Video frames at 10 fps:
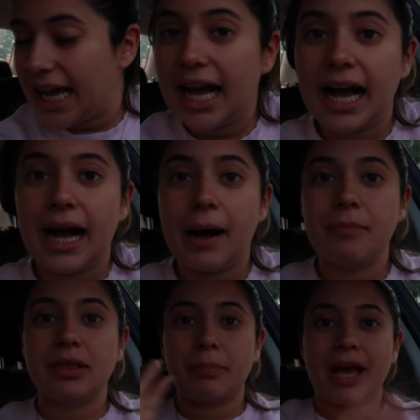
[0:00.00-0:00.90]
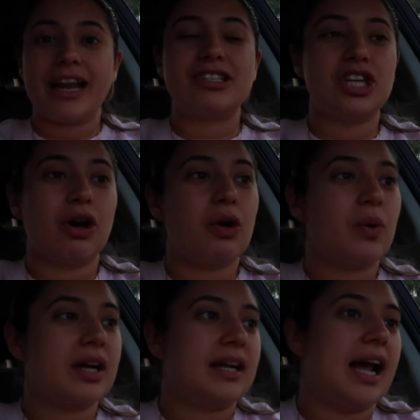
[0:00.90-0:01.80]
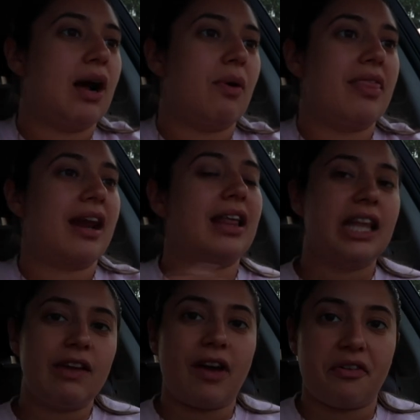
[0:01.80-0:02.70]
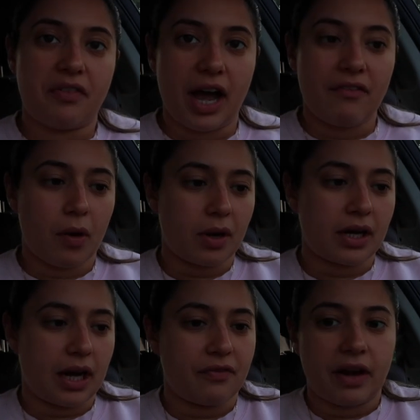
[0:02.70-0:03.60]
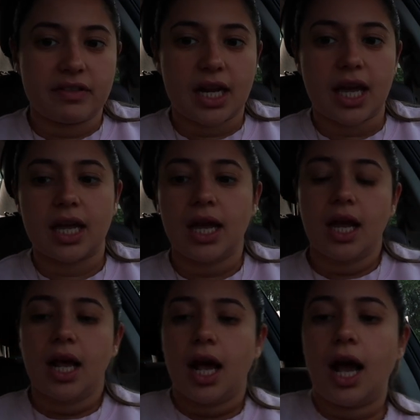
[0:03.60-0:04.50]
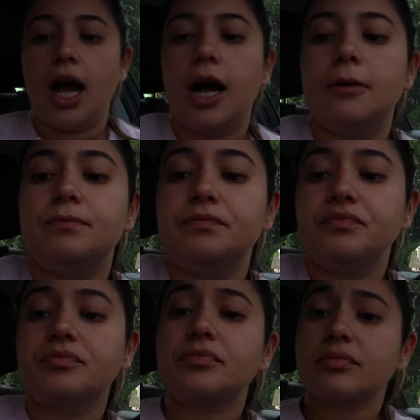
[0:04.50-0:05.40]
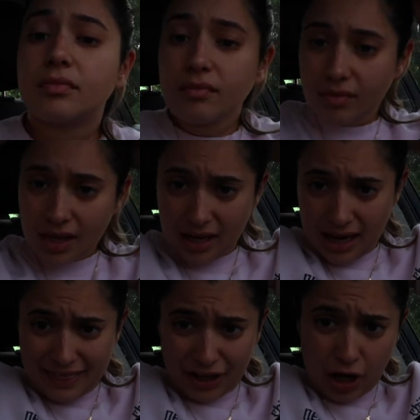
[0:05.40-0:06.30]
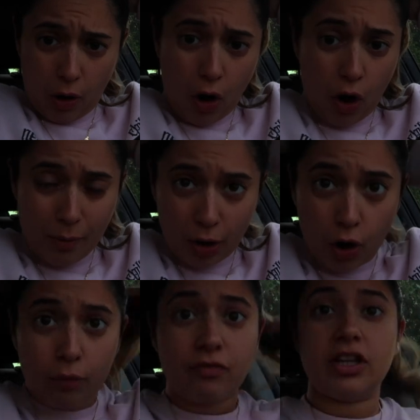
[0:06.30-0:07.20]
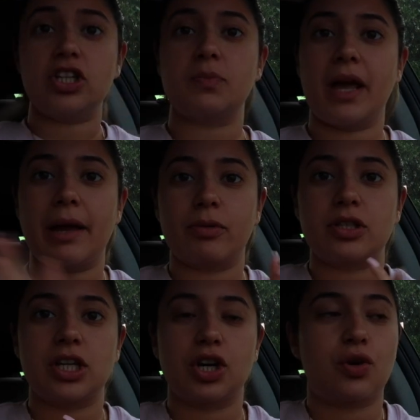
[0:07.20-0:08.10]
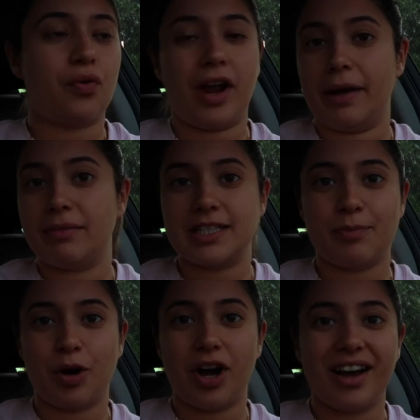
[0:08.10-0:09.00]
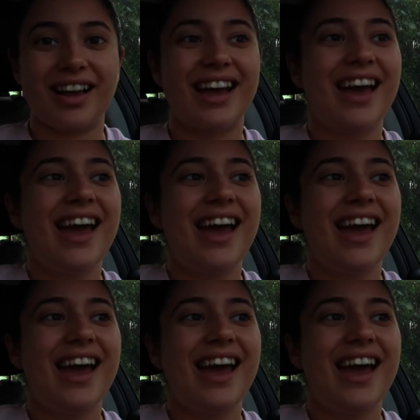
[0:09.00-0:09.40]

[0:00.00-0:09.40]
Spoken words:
the plan is to go to work now, and then I leave at 5. I work 9 to 5 today. And then go home and hopefully just be able to cram this book